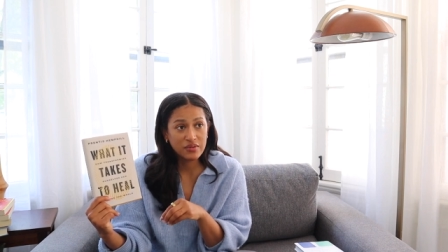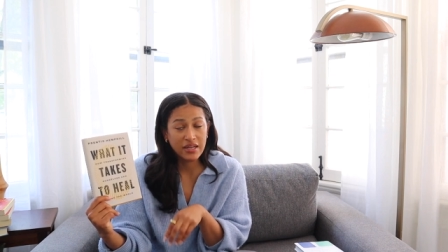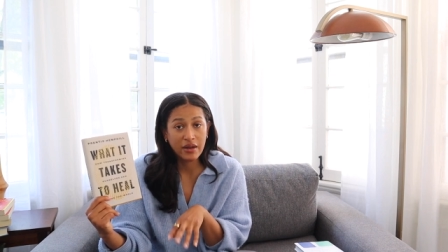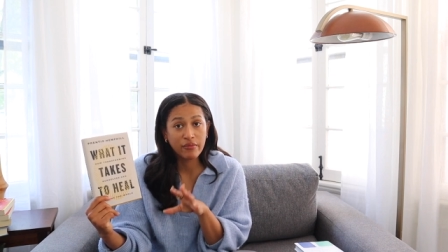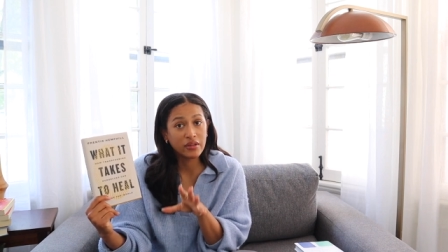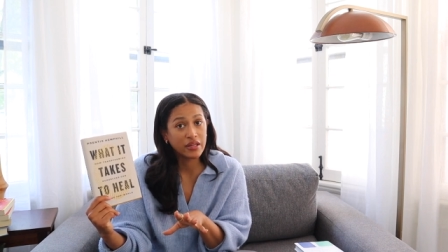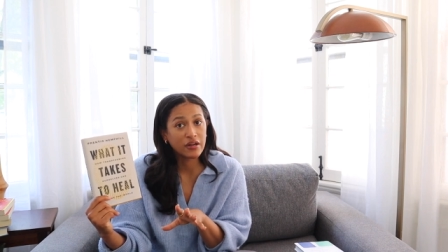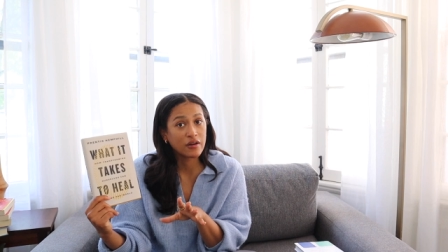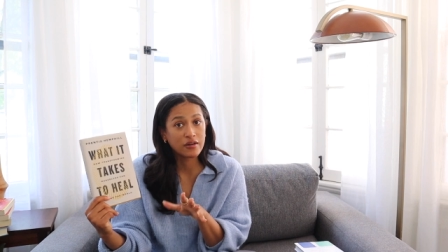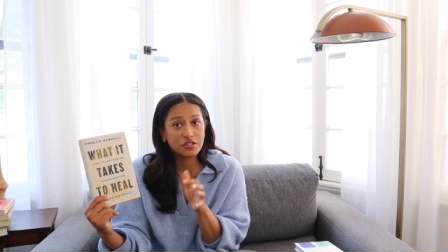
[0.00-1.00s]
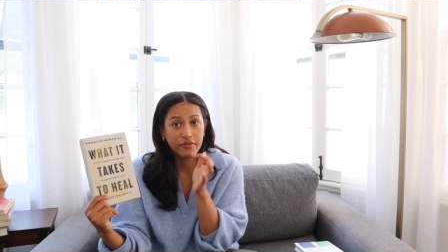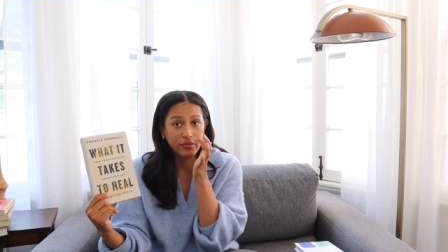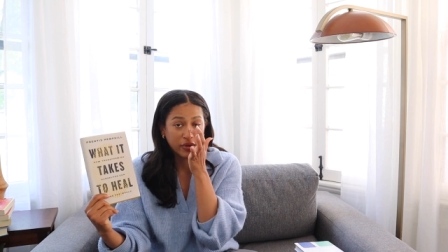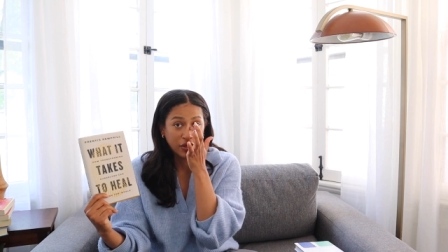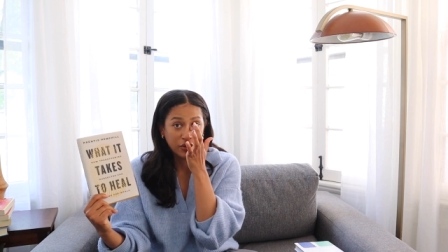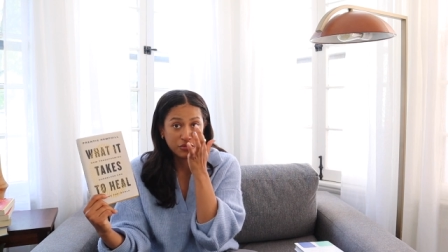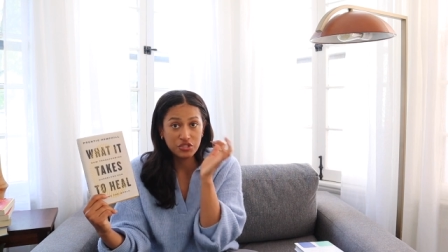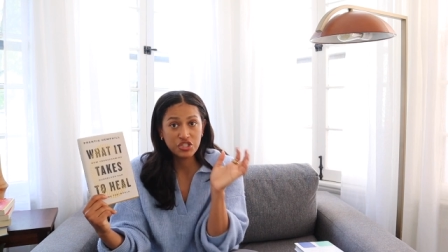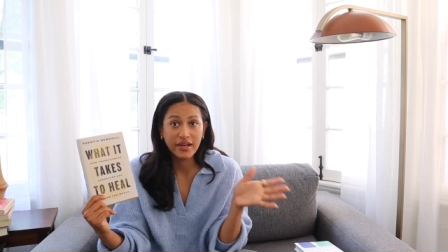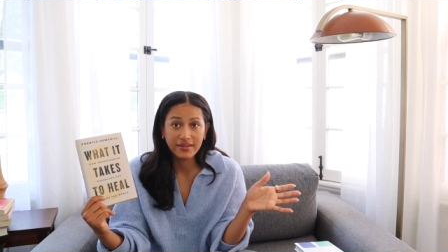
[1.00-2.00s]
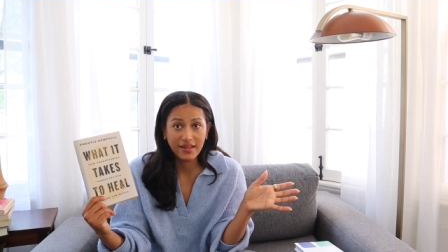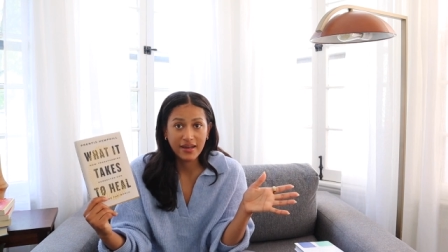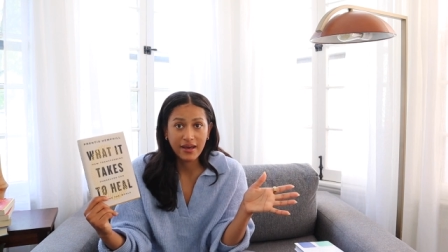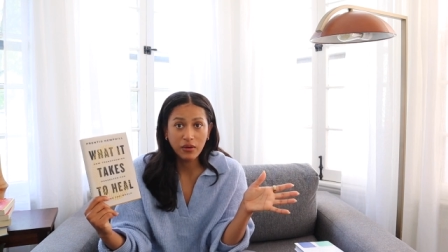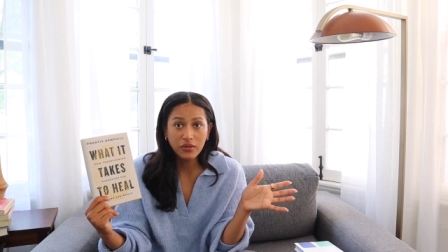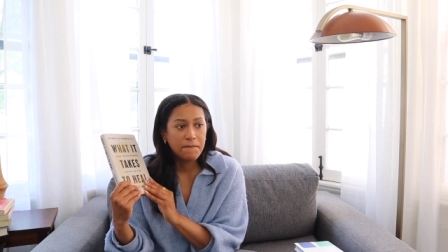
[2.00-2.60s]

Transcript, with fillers: and I really encourage everyone to go check that out.